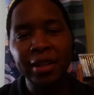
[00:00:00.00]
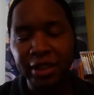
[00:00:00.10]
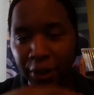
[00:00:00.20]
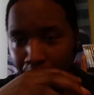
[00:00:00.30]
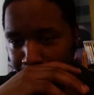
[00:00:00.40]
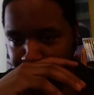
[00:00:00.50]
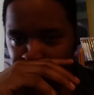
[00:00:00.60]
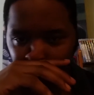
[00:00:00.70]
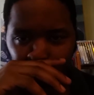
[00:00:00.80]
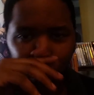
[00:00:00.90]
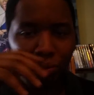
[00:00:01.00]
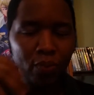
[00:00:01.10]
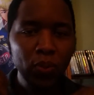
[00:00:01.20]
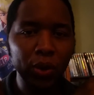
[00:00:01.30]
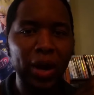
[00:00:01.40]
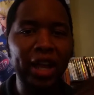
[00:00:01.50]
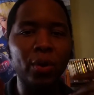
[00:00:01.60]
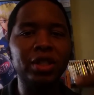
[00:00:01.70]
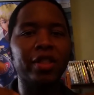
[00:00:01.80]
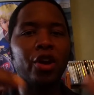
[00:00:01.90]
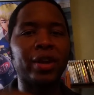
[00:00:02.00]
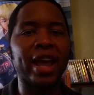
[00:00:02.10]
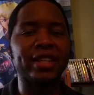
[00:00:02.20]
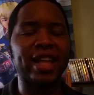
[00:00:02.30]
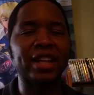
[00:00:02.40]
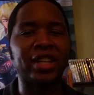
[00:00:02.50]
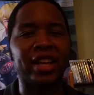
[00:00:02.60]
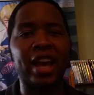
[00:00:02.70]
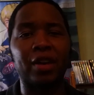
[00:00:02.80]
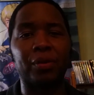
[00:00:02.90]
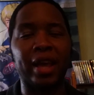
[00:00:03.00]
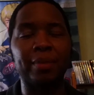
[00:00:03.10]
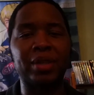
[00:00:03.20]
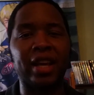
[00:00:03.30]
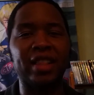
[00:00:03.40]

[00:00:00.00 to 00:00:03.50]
So when I go into the arcade, it's actually kind of empty.